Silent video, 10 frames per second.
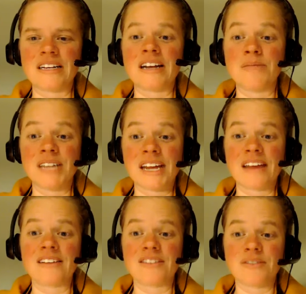And I'm
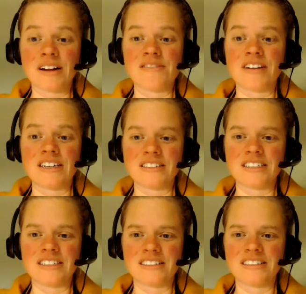taking this very, very
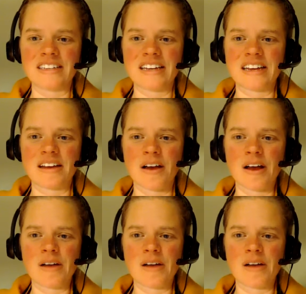seriously.